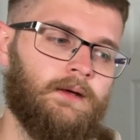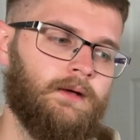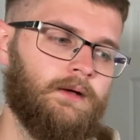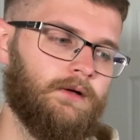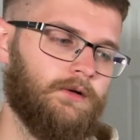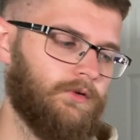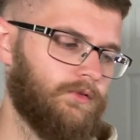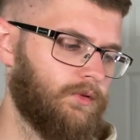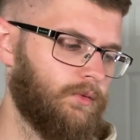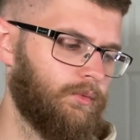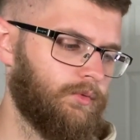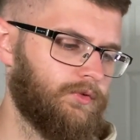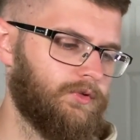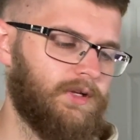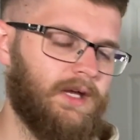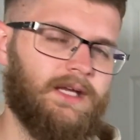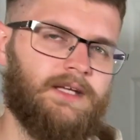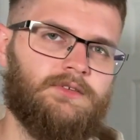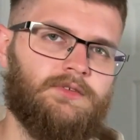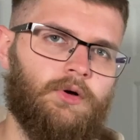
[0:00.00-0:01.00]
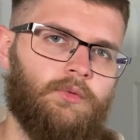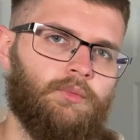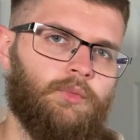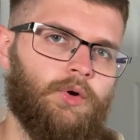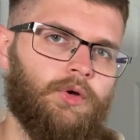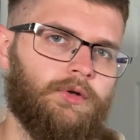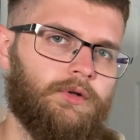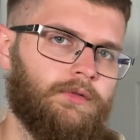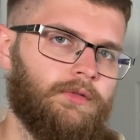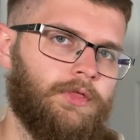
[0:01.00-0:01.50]
because they wanted 8 on
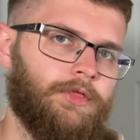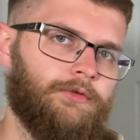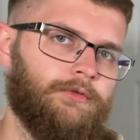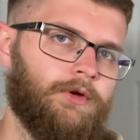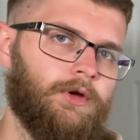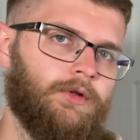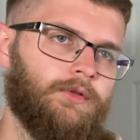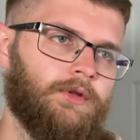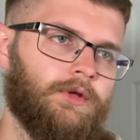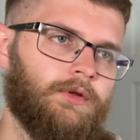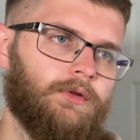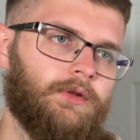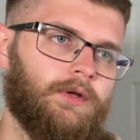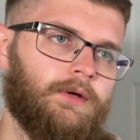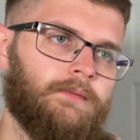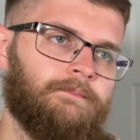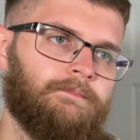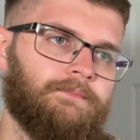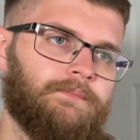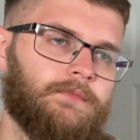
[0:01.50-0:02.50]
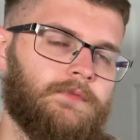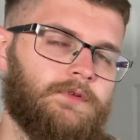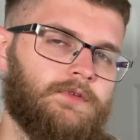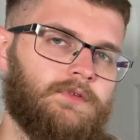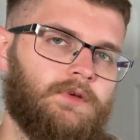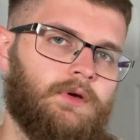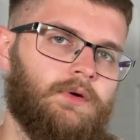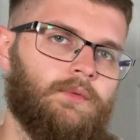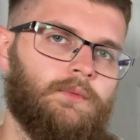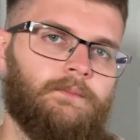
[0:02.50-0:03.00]
one and 3 on the other.
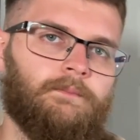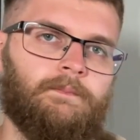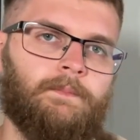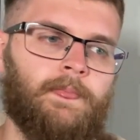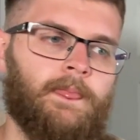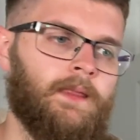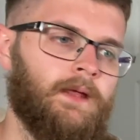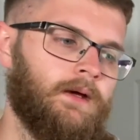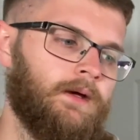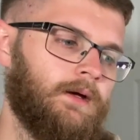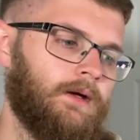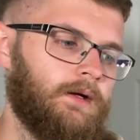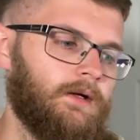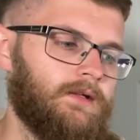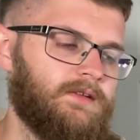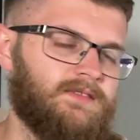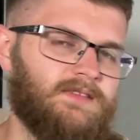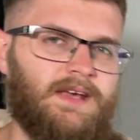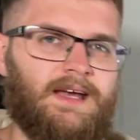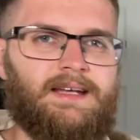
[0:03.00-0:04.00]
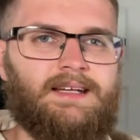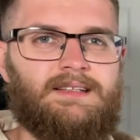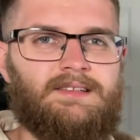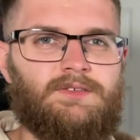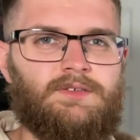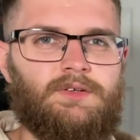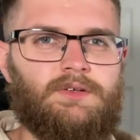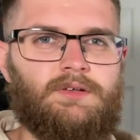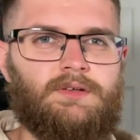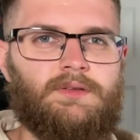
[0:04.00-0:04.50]
So 10
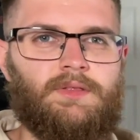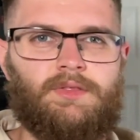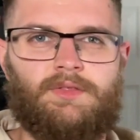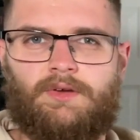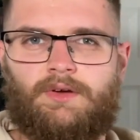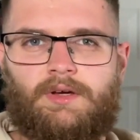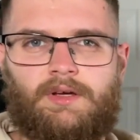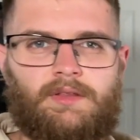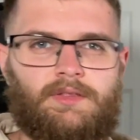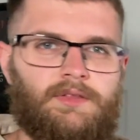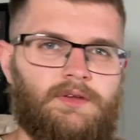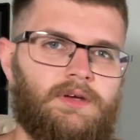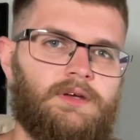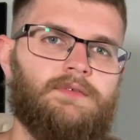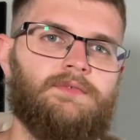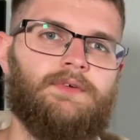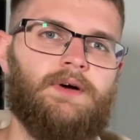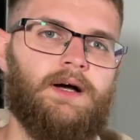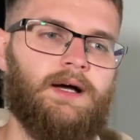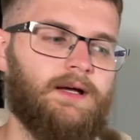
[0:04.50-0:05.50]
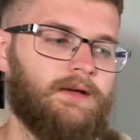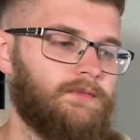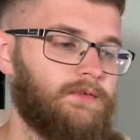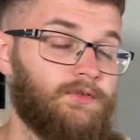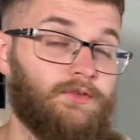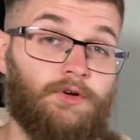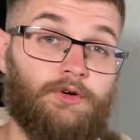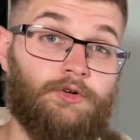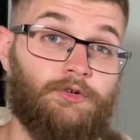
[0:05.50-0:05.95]
into 30, 35 is not